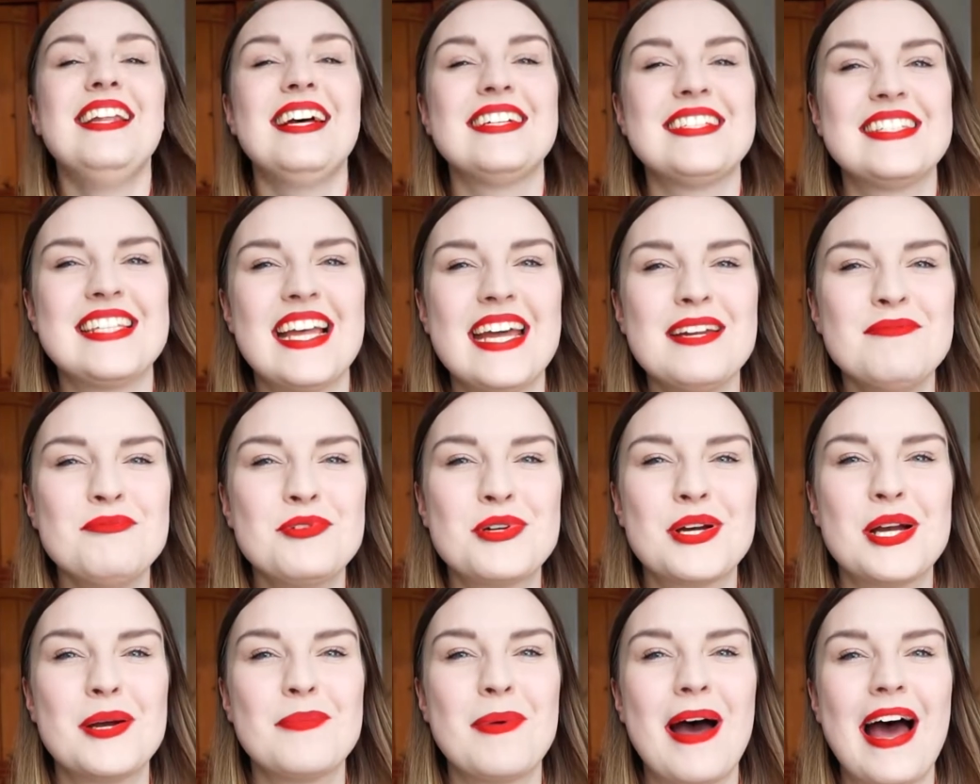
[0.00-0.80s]
that same
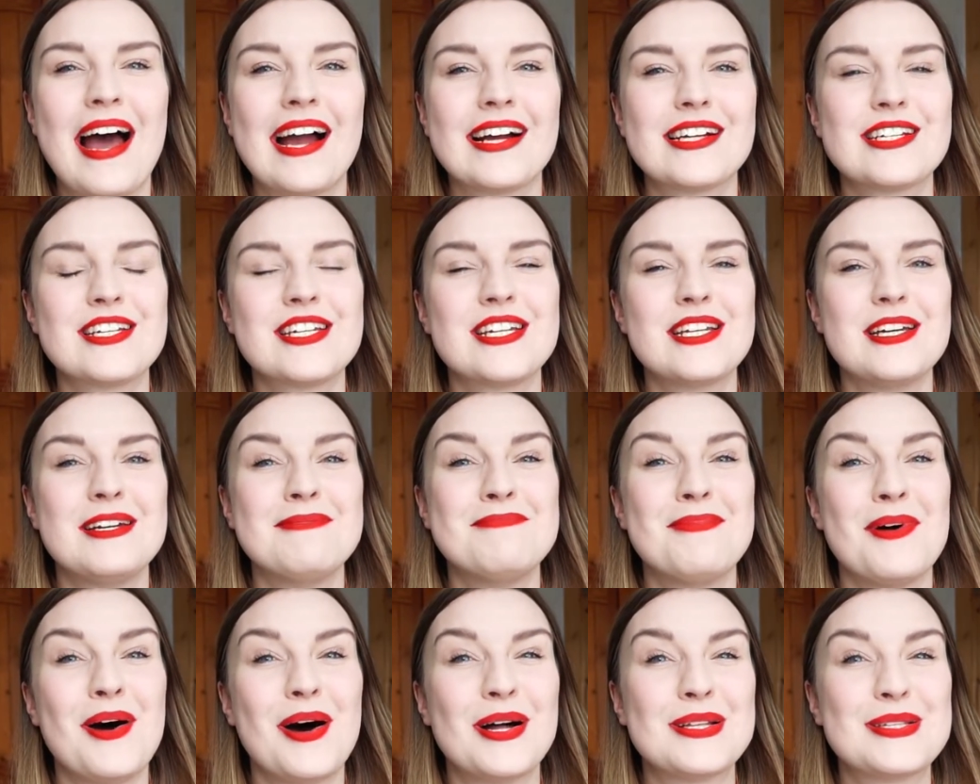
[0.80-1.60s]
trip I actually
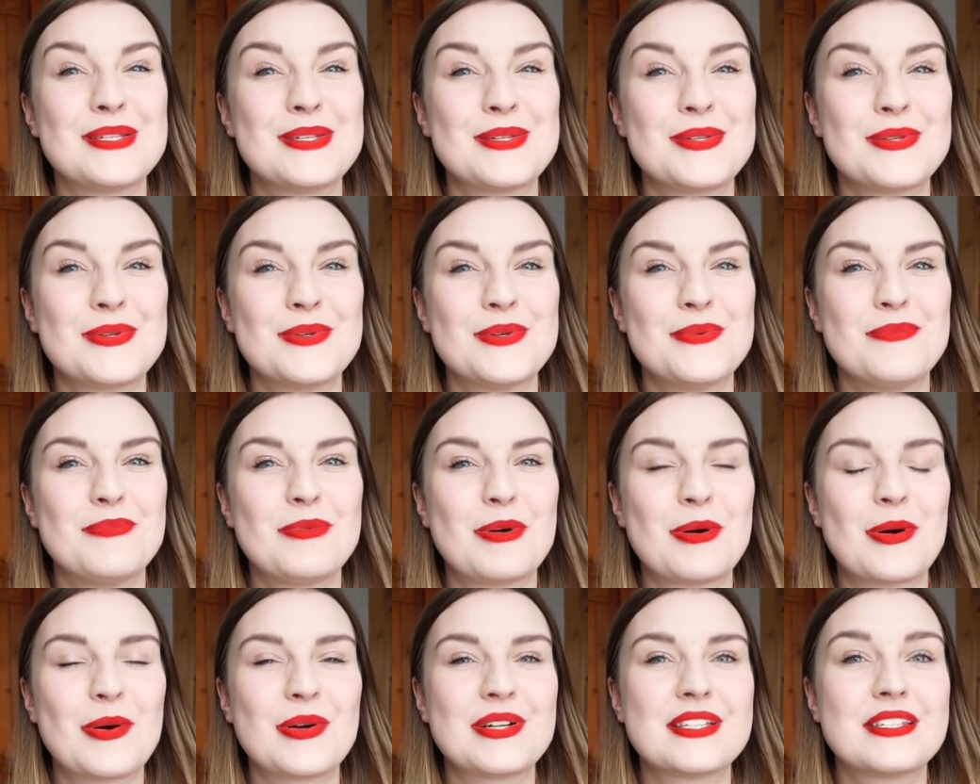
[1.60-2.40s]
bought 2
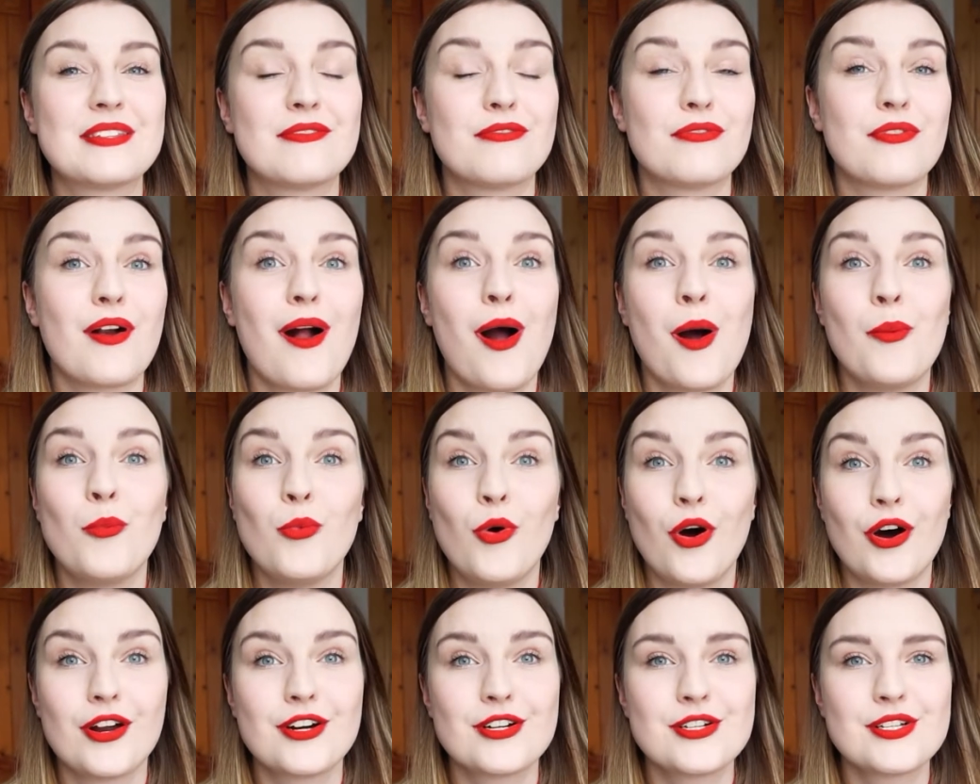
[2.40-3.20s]
books from
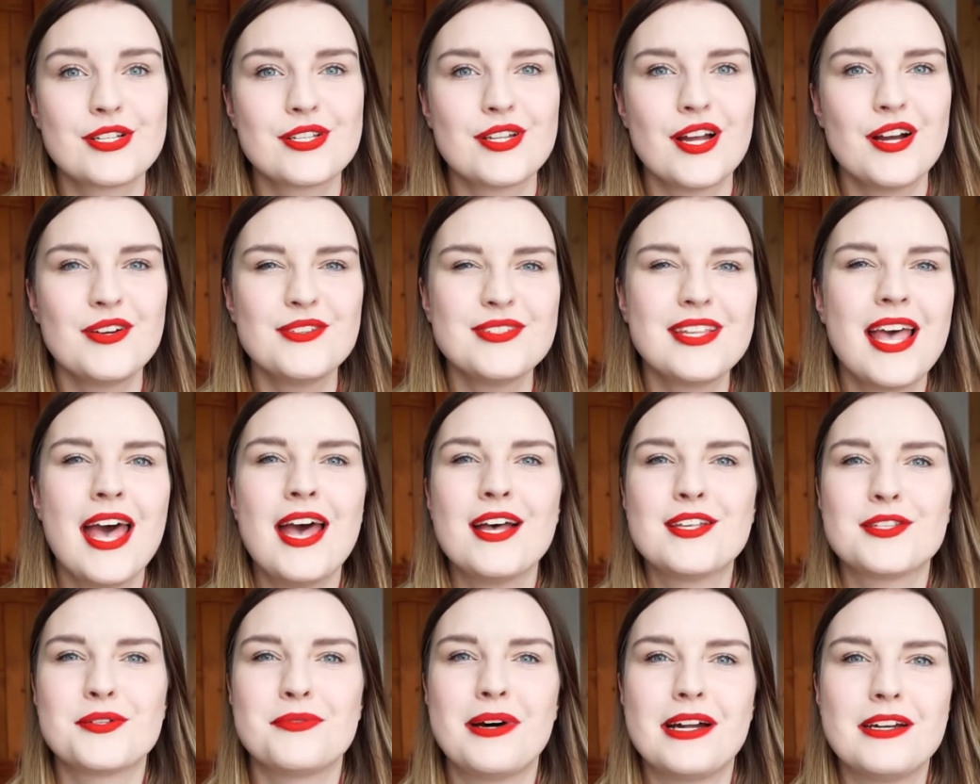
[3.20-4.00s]
Waterstones.
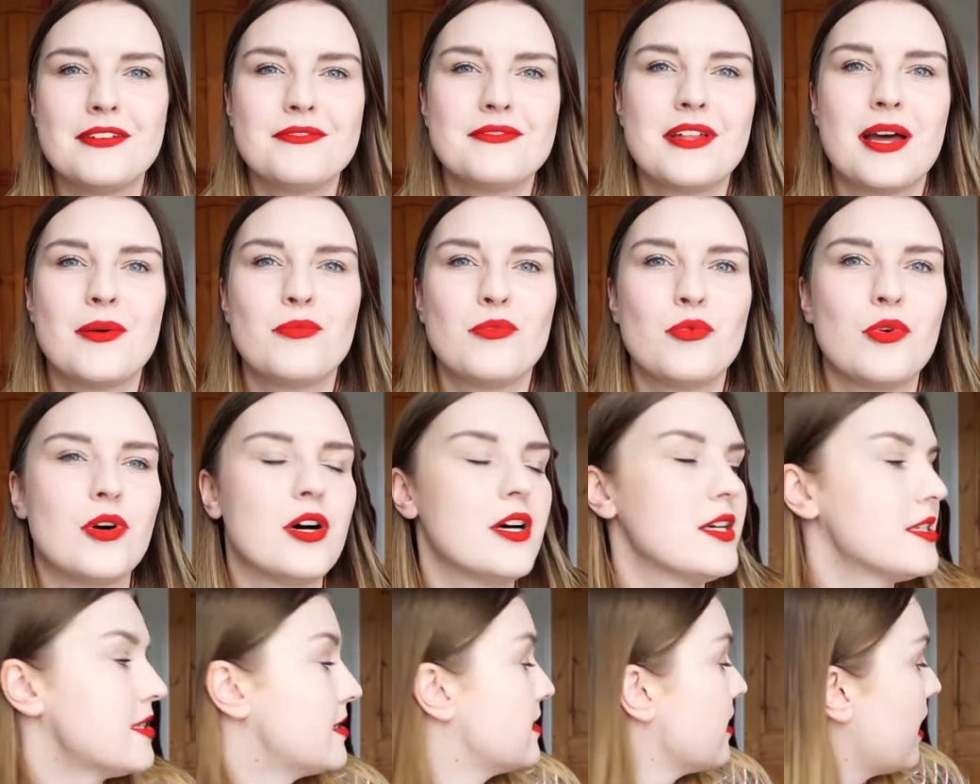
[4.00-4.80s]
So one of them
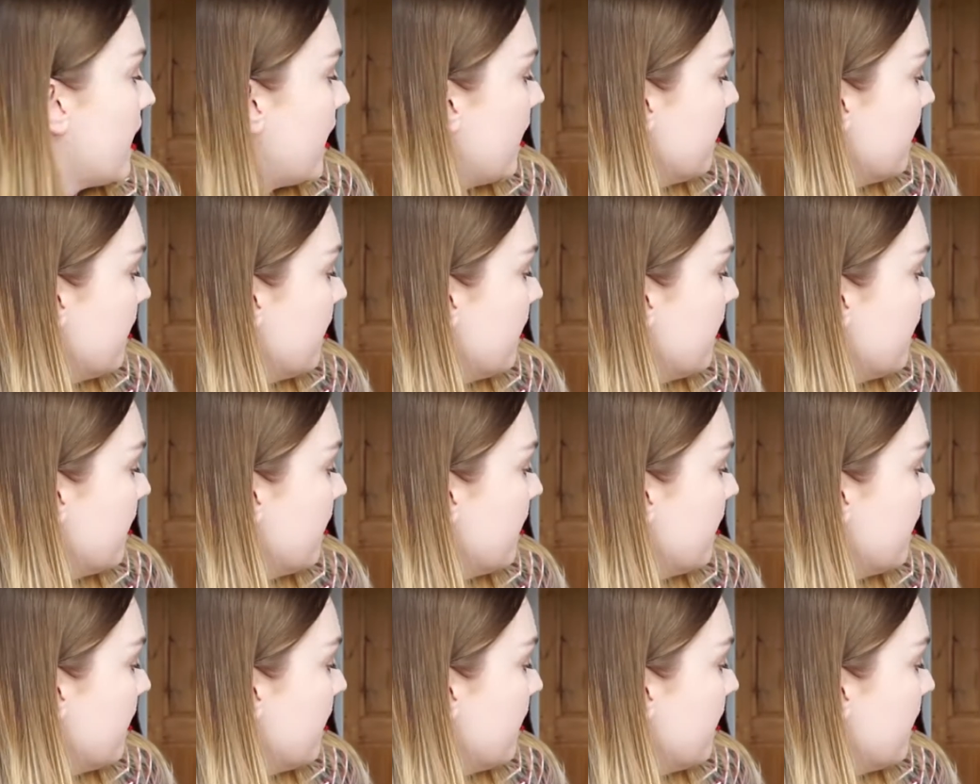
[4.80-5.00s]
was